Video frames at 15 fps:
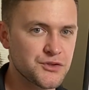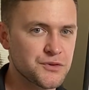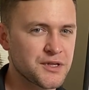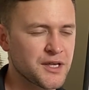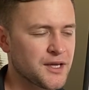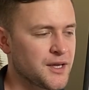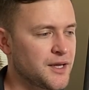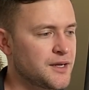you
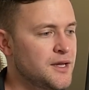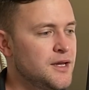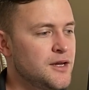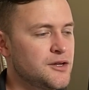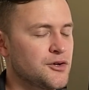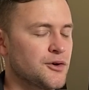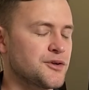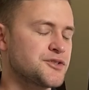get,
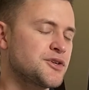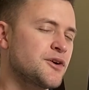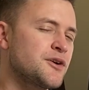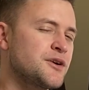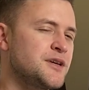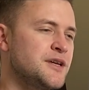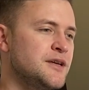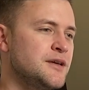your
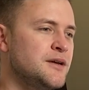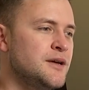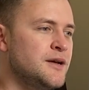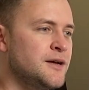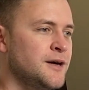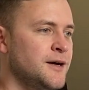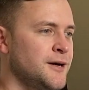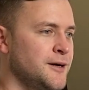attorney,
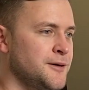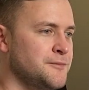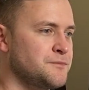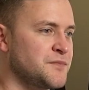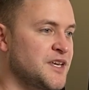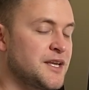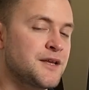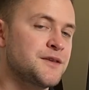
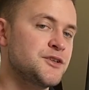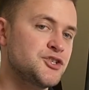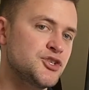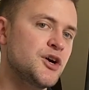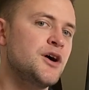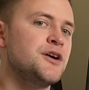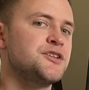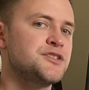getting the
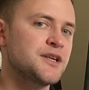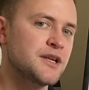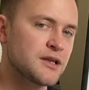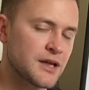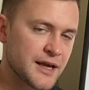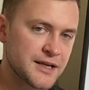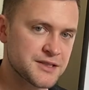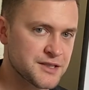judge that he
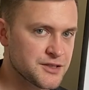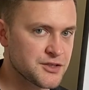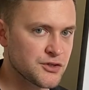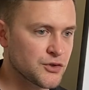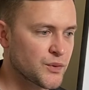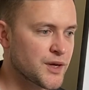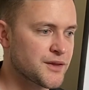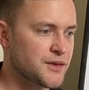likes to
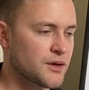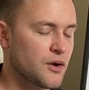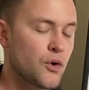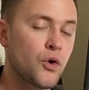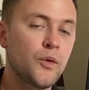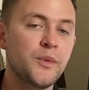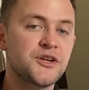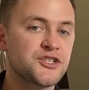deal with, a
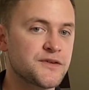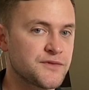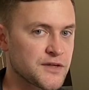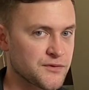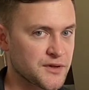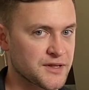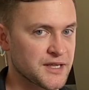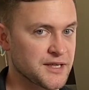whole bunch of
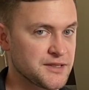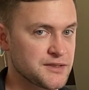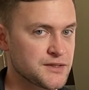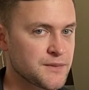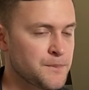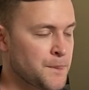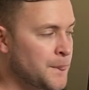different things.